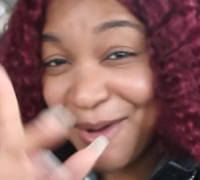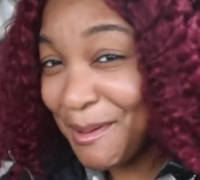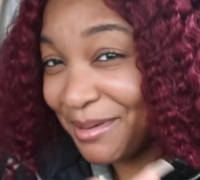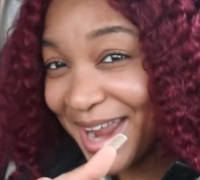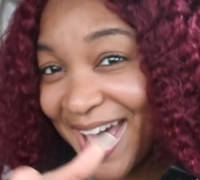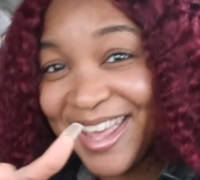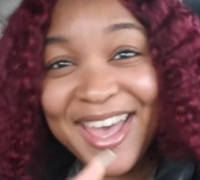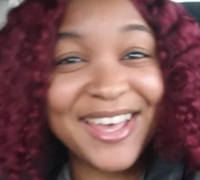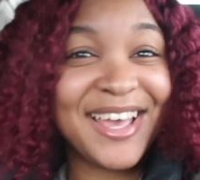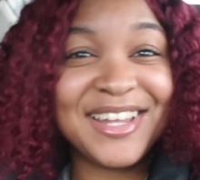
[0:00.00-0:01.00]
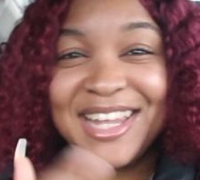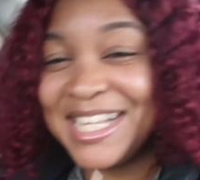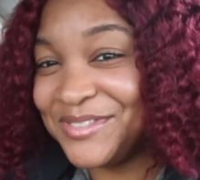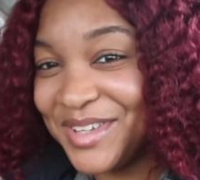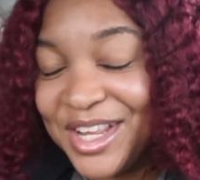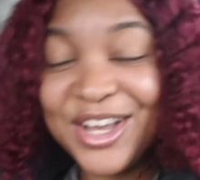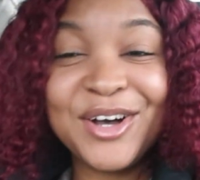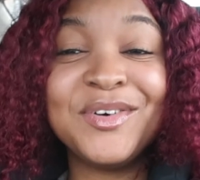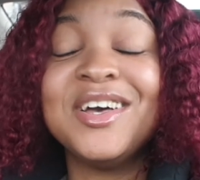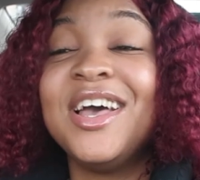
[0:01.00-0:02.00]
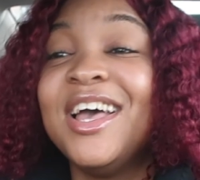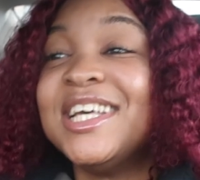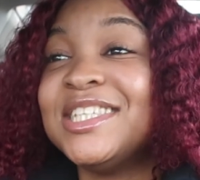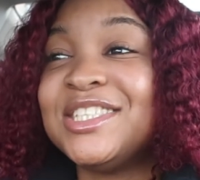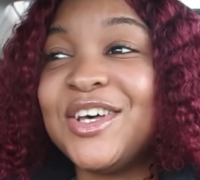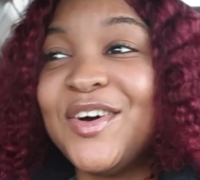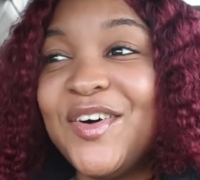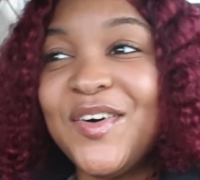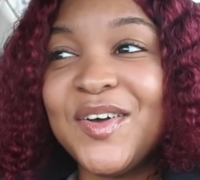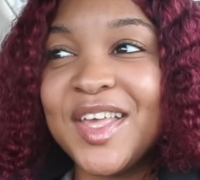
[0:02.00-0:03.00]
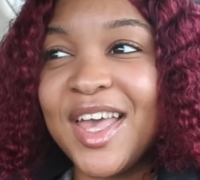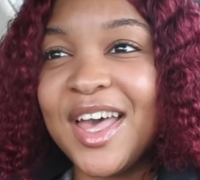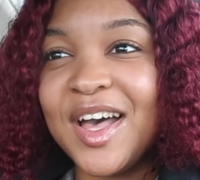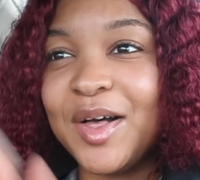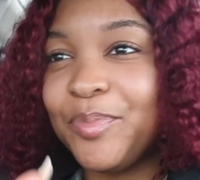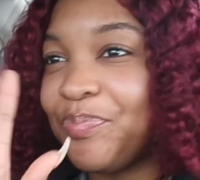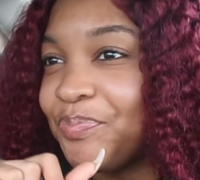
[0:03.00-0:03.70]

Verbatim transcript: i remember that yeah yeah the last video so yeah